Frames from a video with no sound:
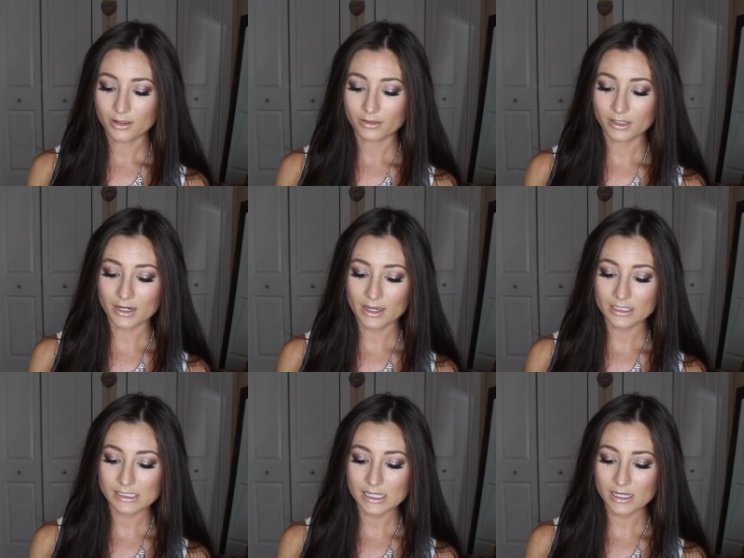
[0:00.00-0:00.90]
The
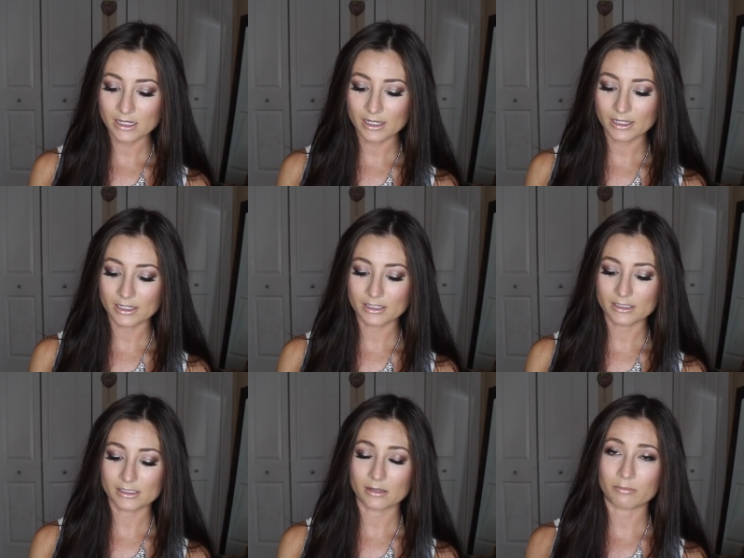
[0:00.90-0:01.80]
next thing
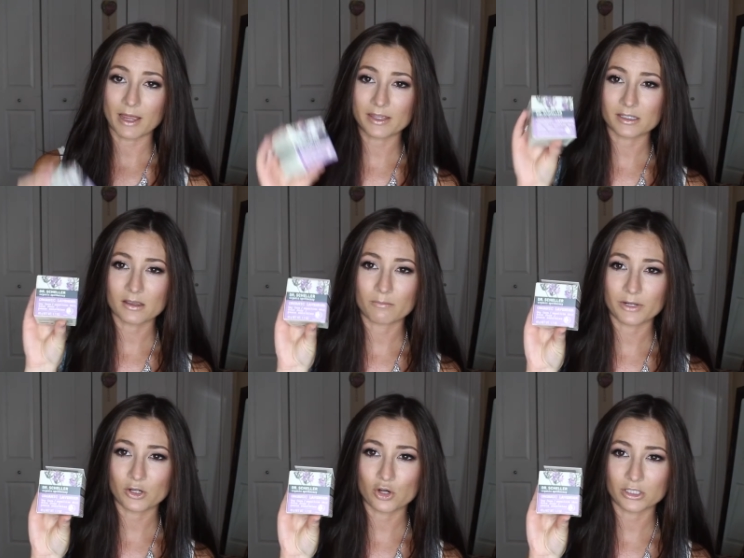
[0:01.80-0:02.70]
is by this
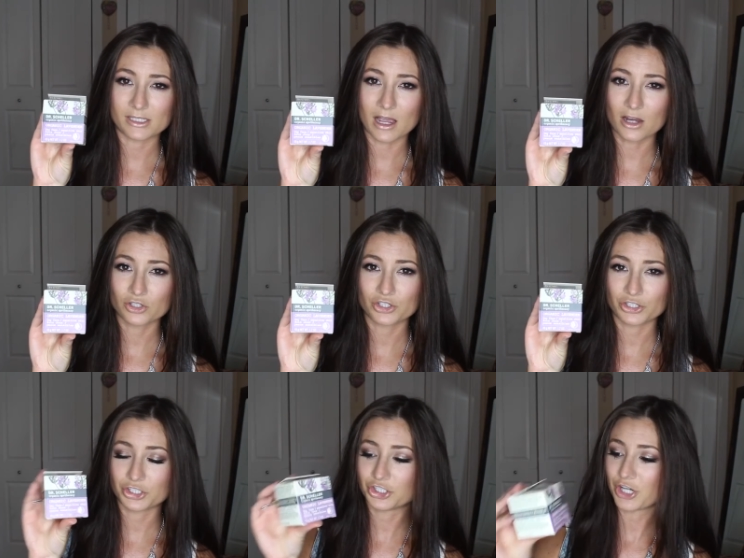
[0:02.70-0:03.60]
company called Doctor
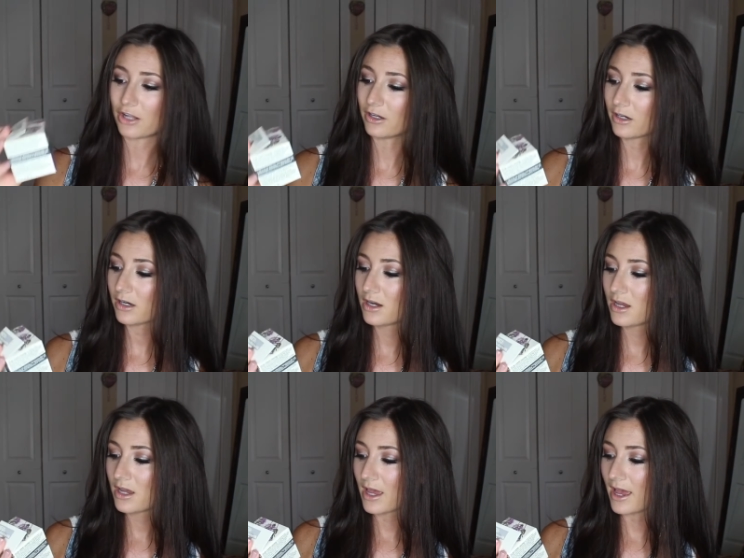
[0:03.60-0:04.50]
Scheller,
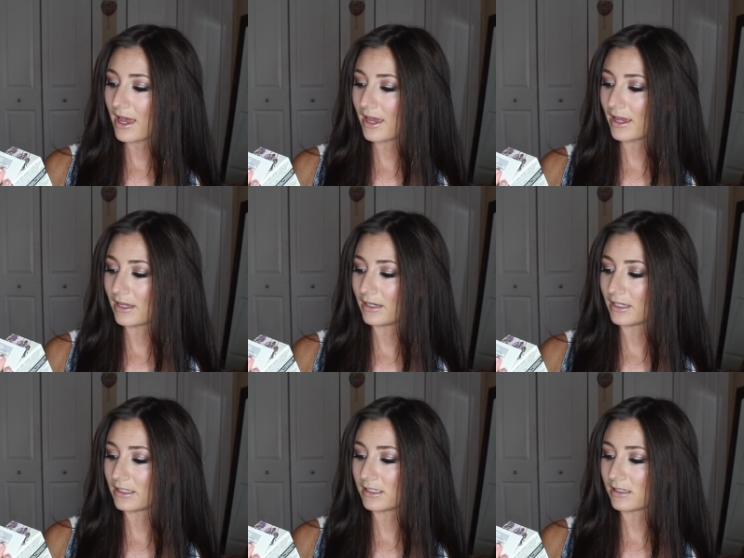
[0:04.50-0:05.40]
and
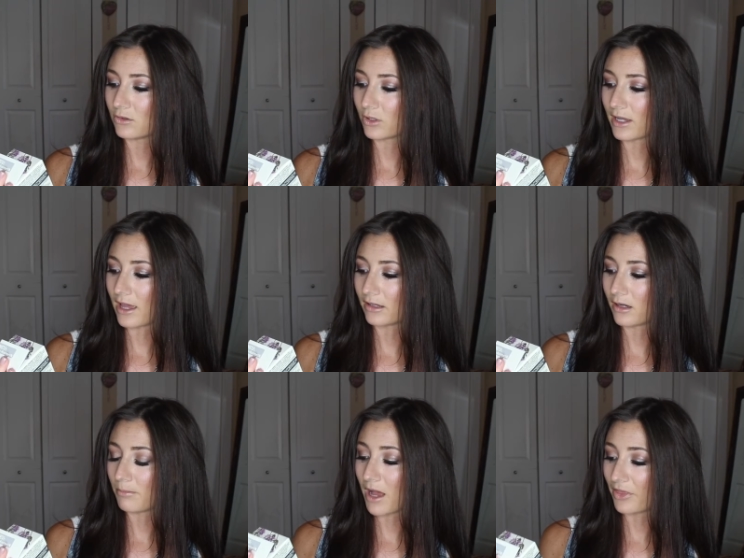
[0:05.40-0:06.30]
it's Organic
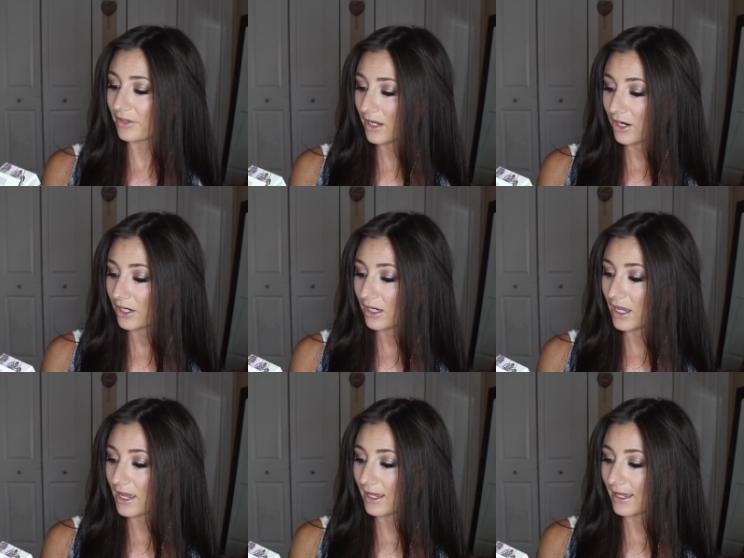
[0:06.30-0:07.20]

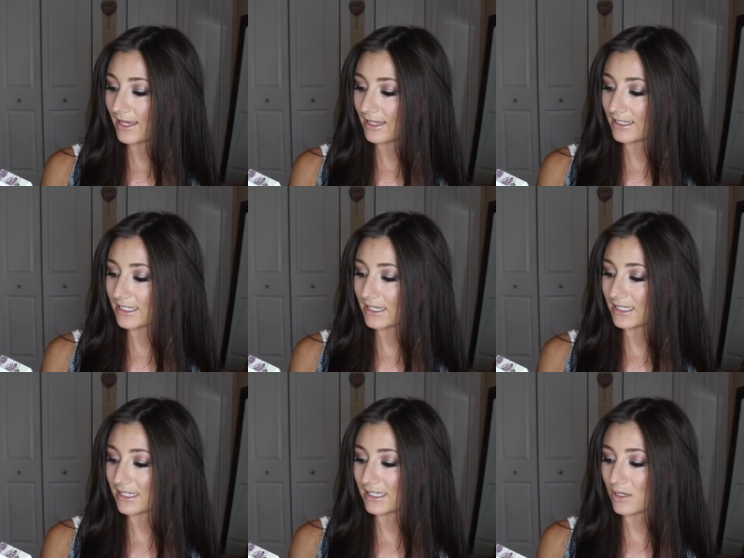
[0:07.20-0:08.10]
Apothecary, and
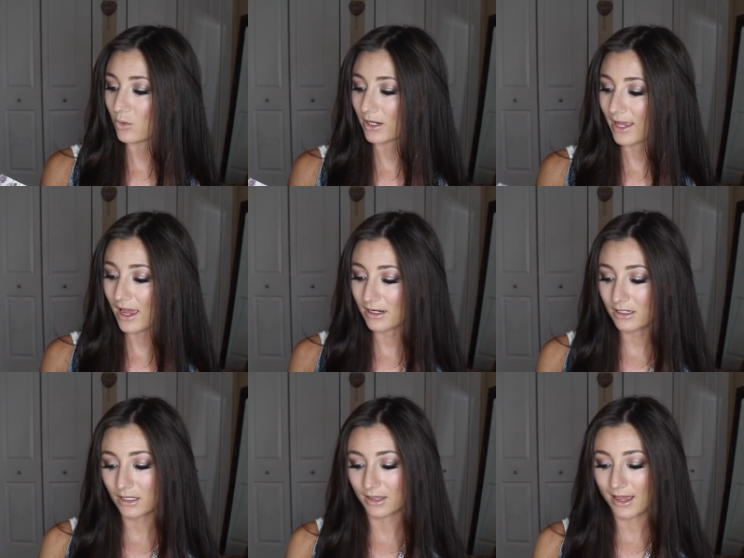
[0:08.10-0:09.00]
this is the
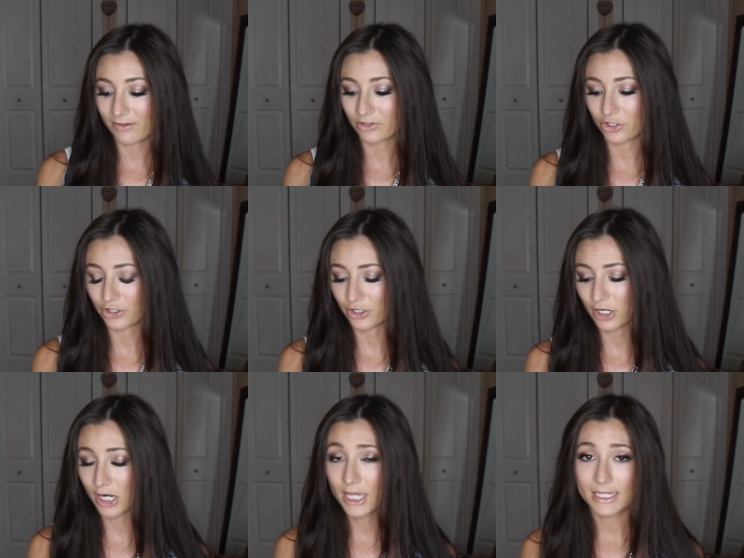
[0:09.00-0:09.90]
Organic
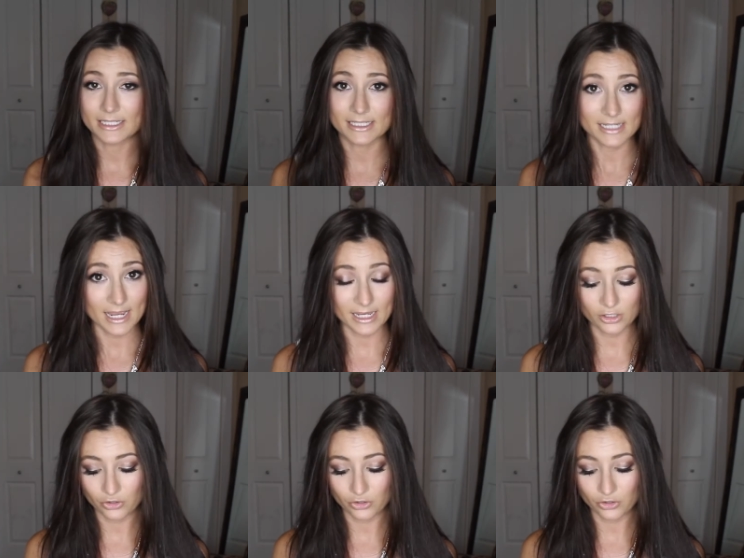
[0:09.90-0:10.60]
Lavender Day